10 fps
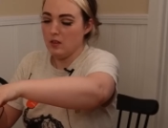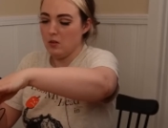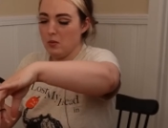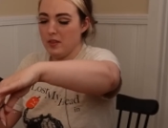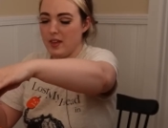
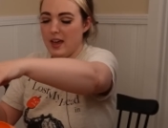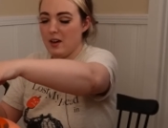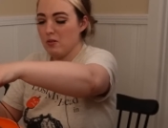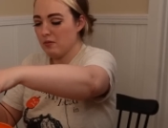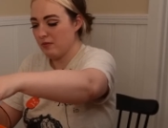
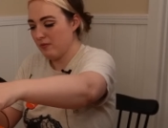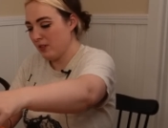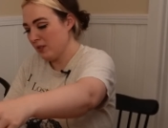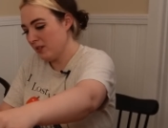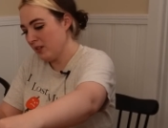Without
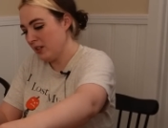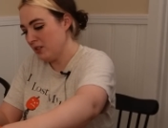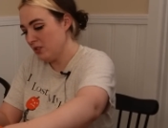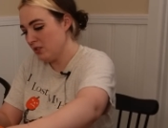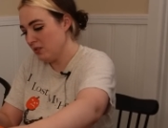further
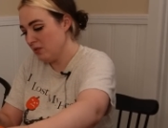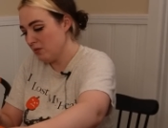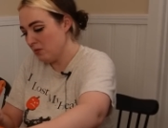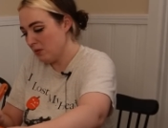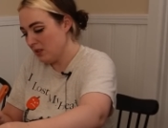
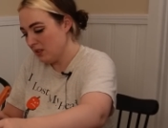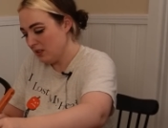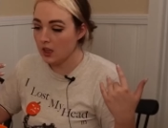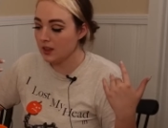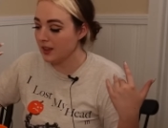ado,
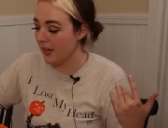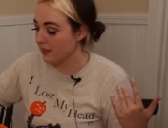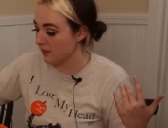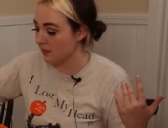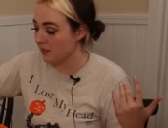
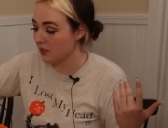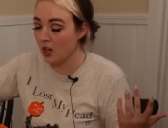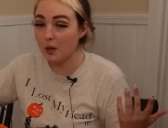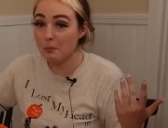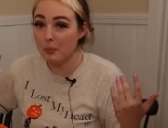let's
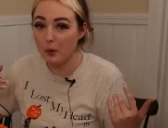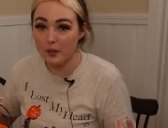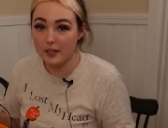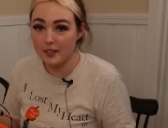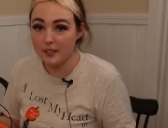start
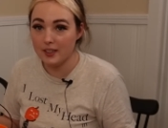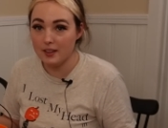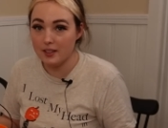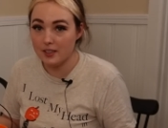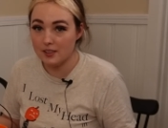
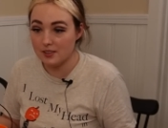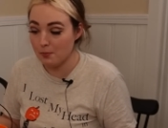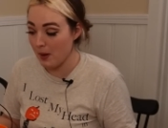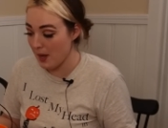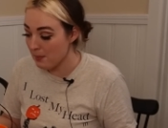putting this
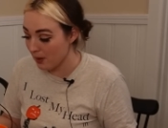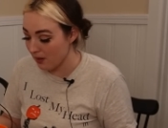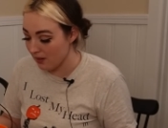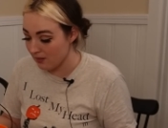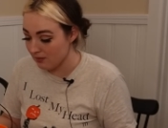
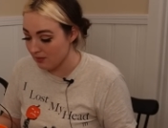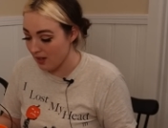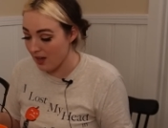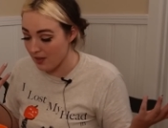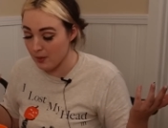paper
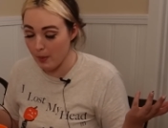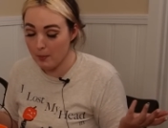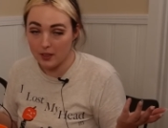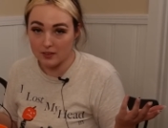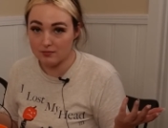on the
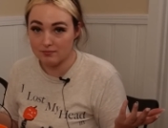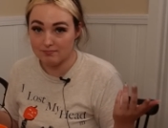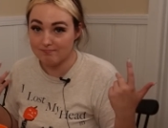pumpkin.